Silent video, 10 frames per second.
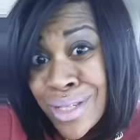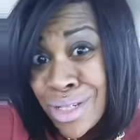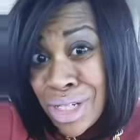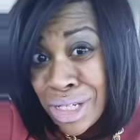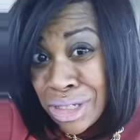has
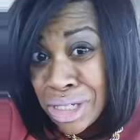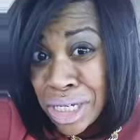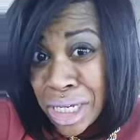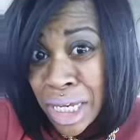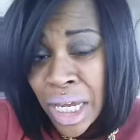a
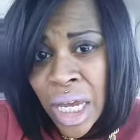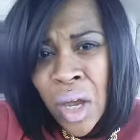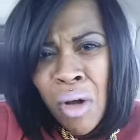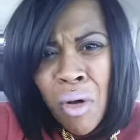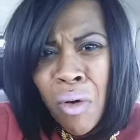GD
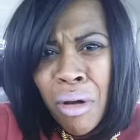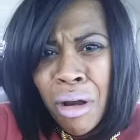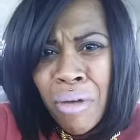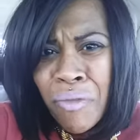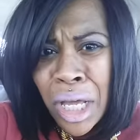
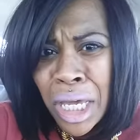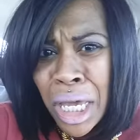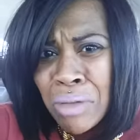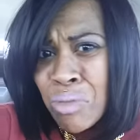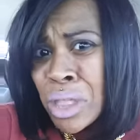or
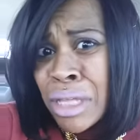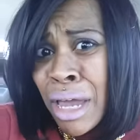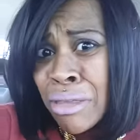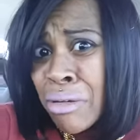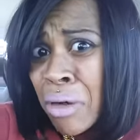fucking went to
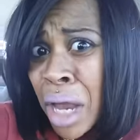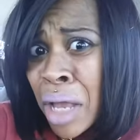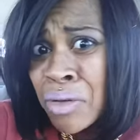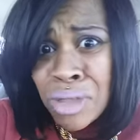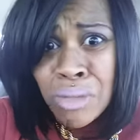eighth
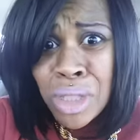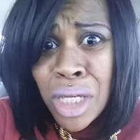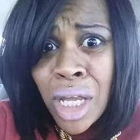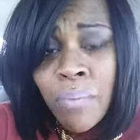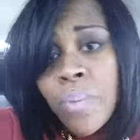grade or some
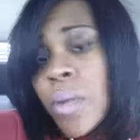shit,